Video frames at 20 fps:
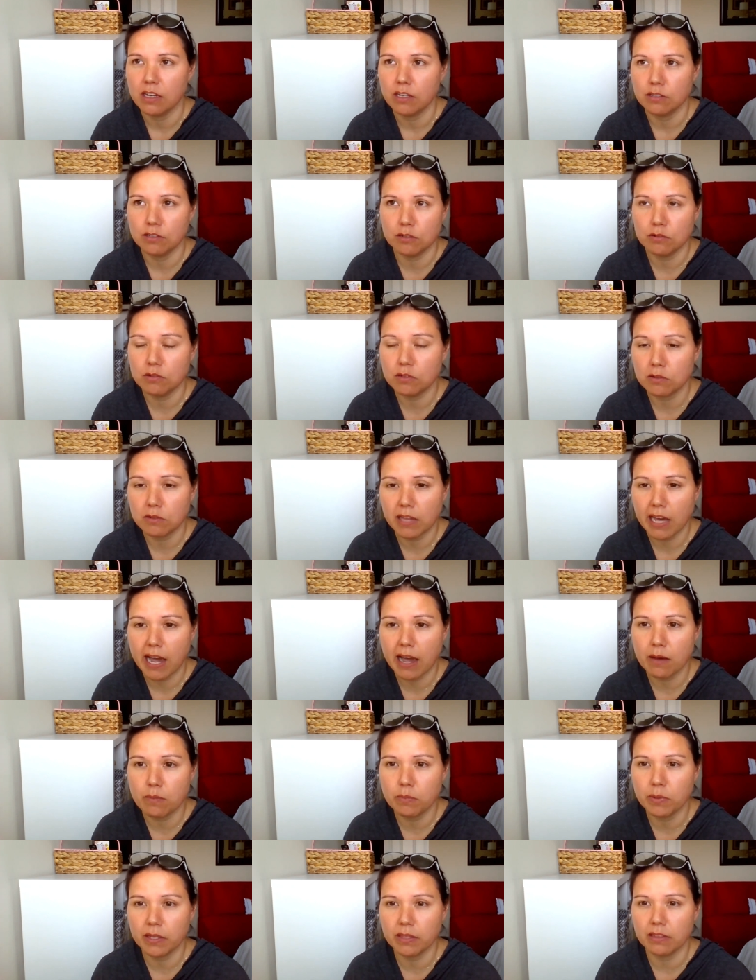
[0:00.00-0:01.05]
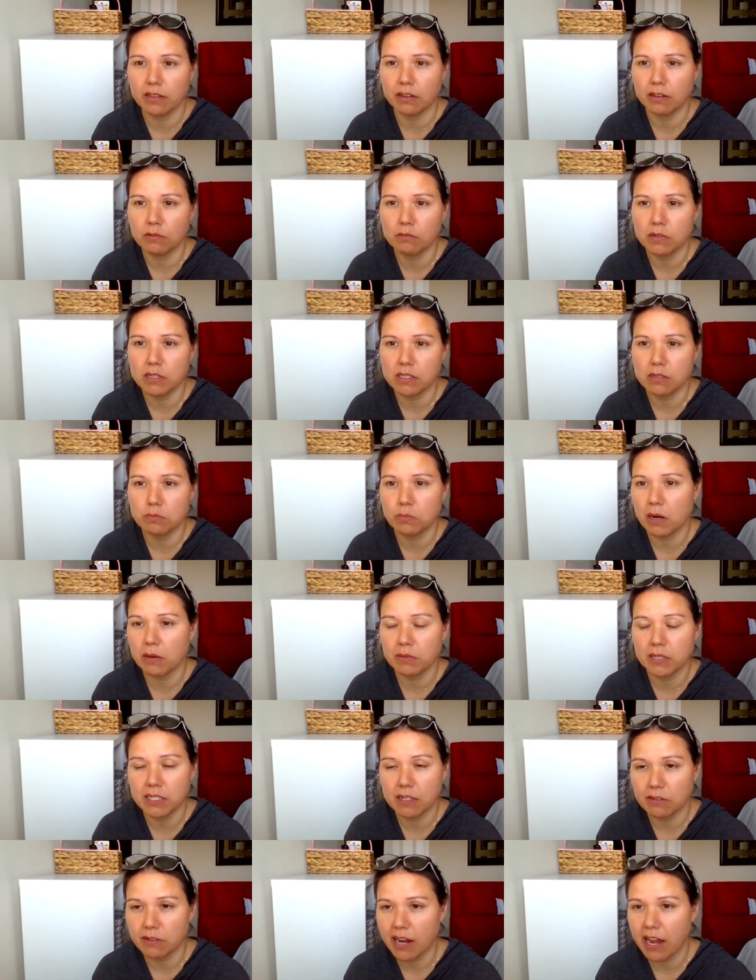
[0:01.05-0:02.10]
do that, but the good ones
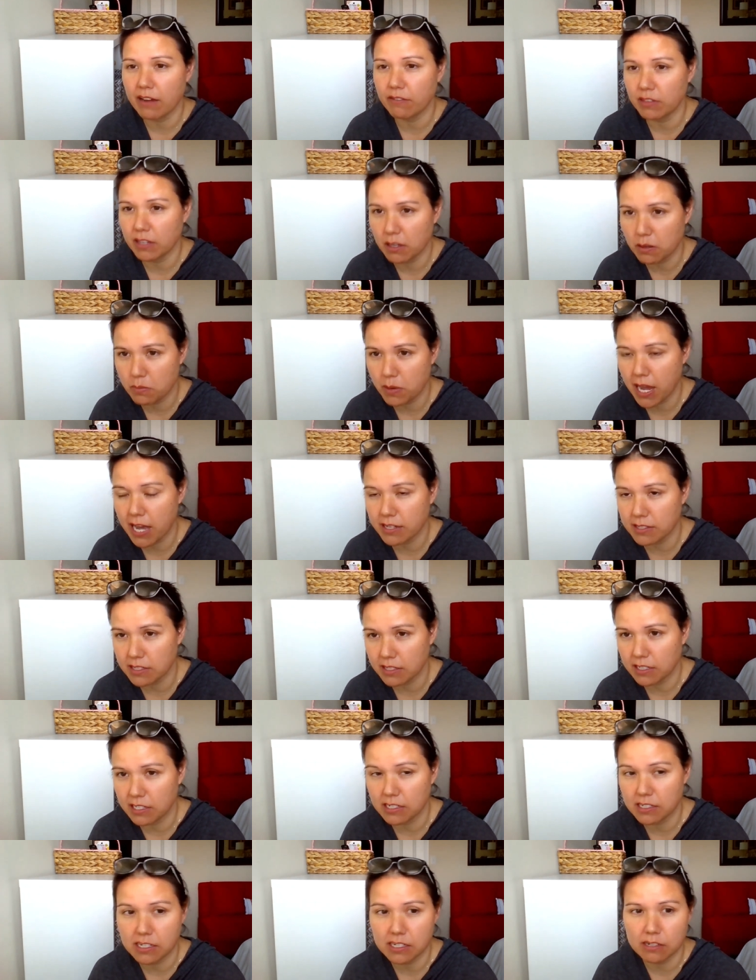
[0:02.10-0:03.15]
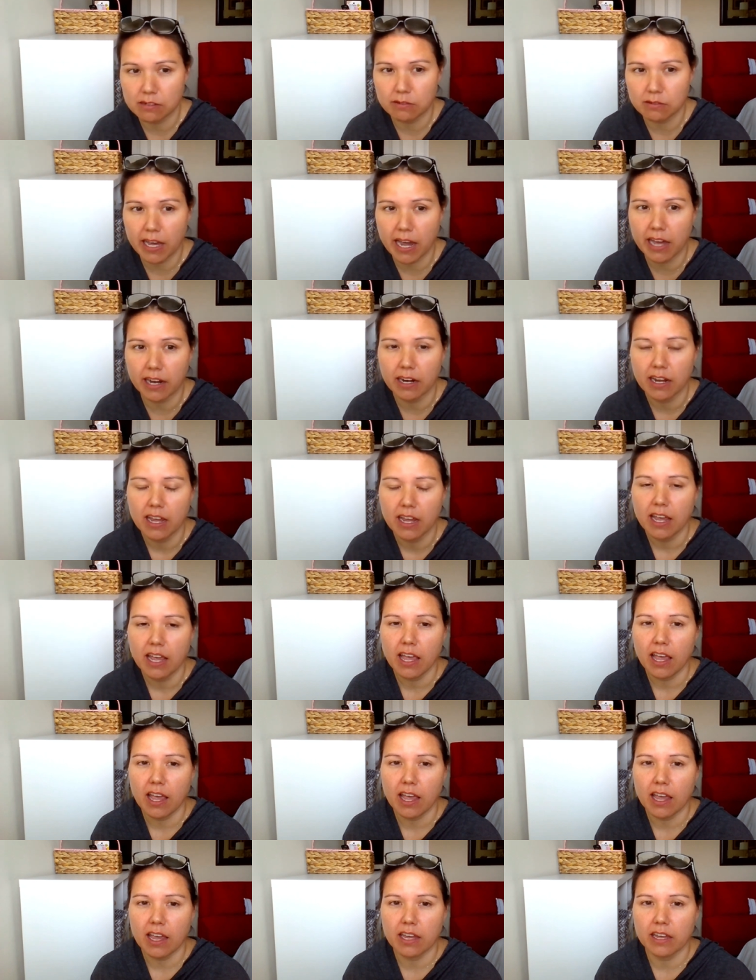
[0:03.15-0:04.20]
probably don't have the capacity to do that.
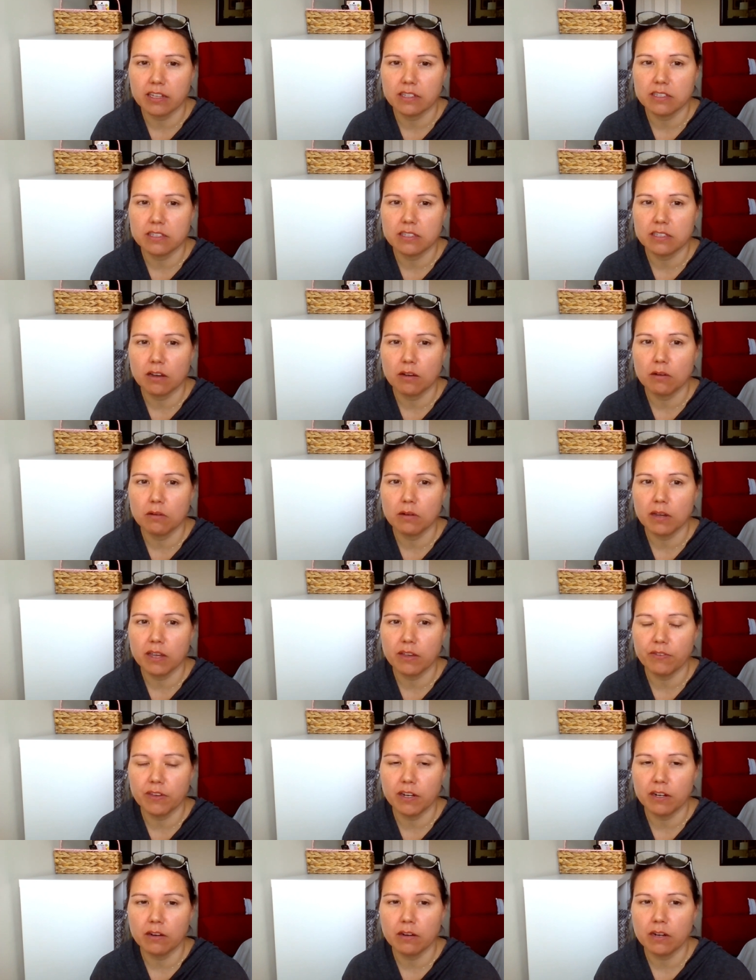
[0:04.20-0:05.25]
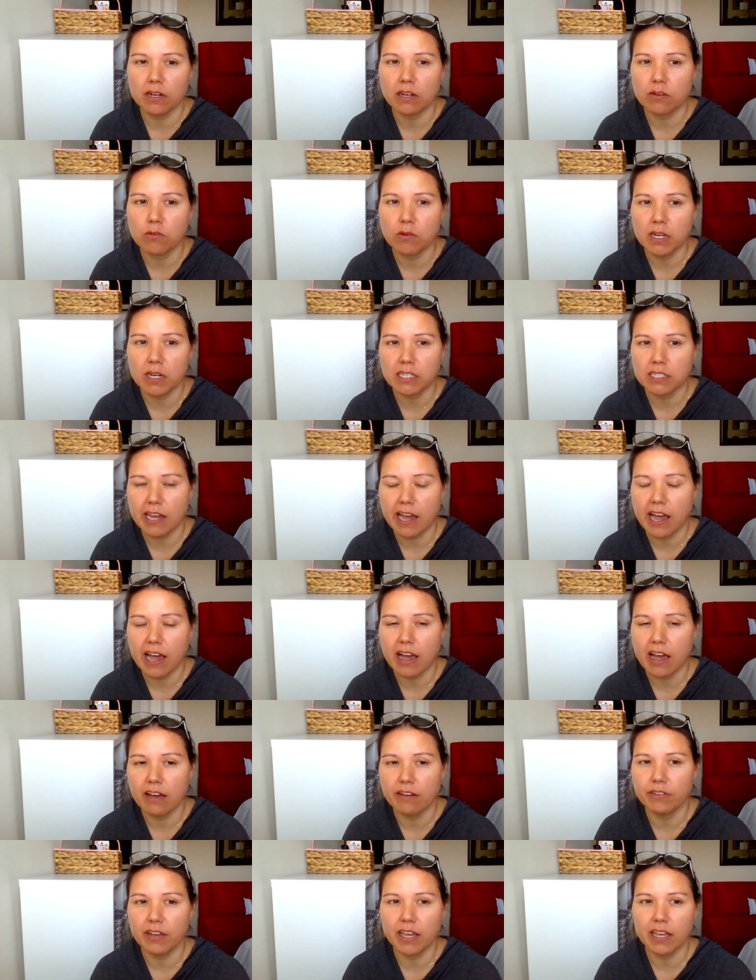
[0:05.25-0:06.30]
And so if you're going to
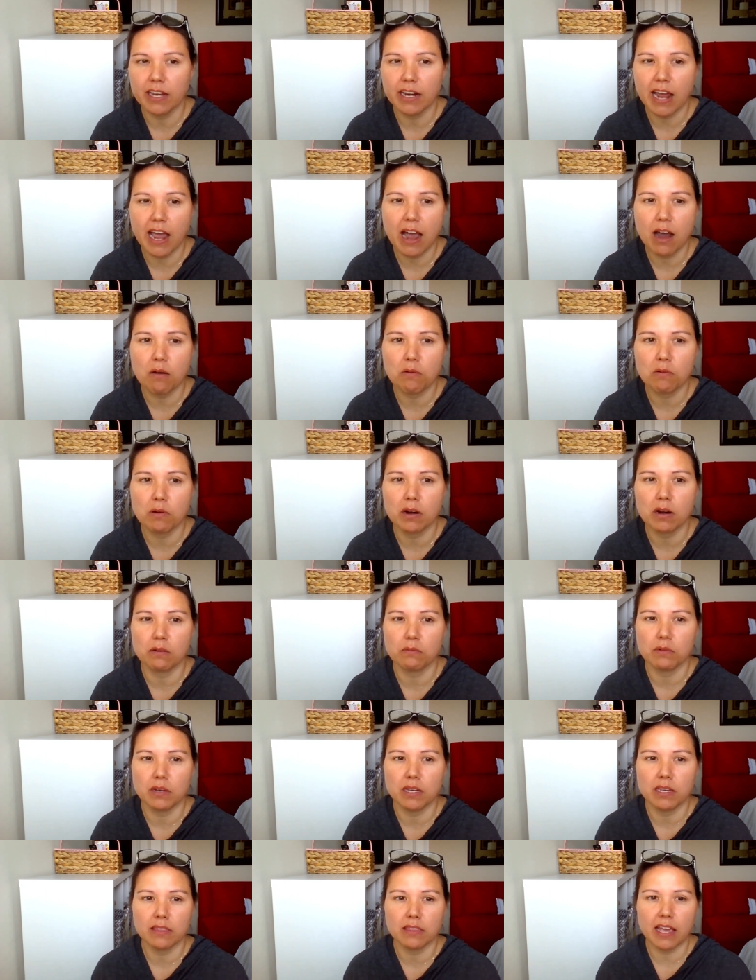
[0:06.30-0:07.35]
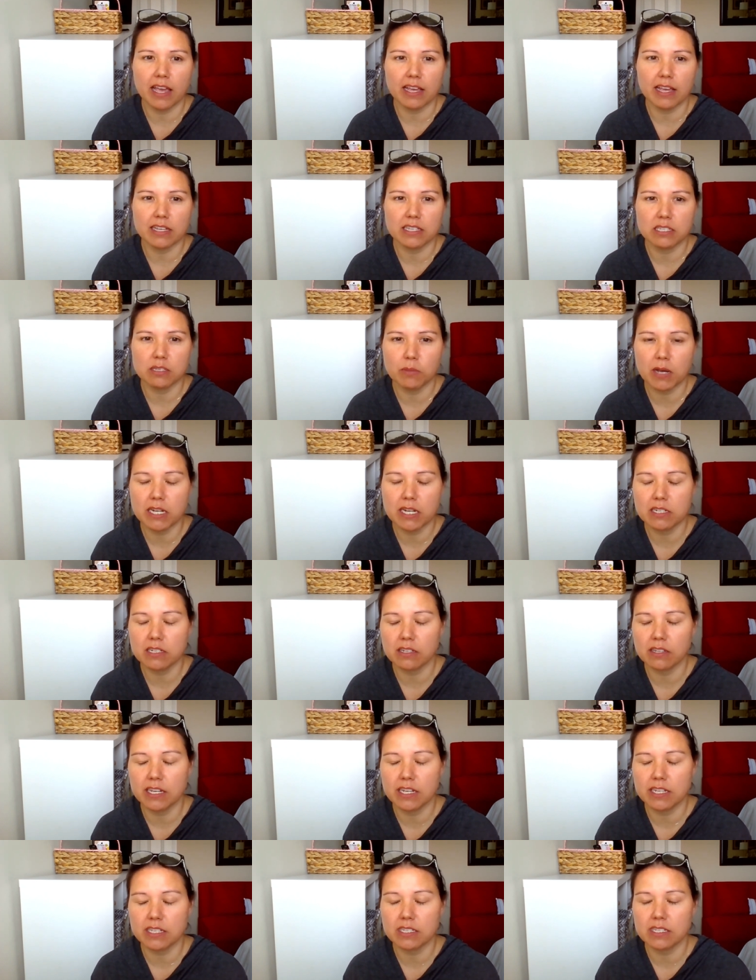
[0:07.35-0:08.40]
have an hour with a
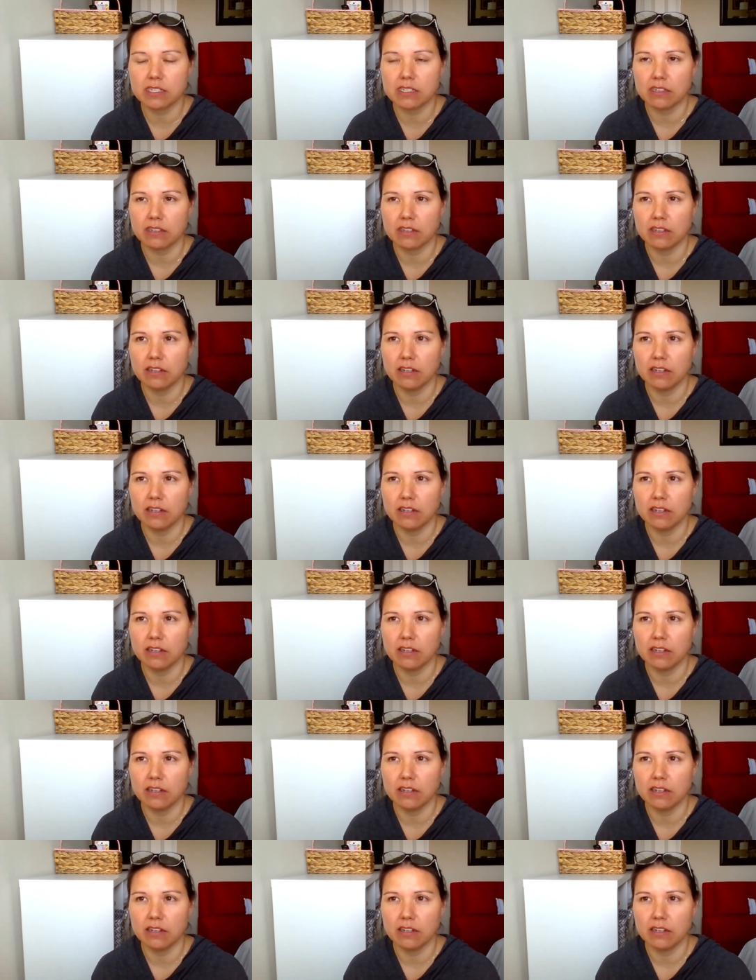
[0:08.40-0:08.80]
specialist,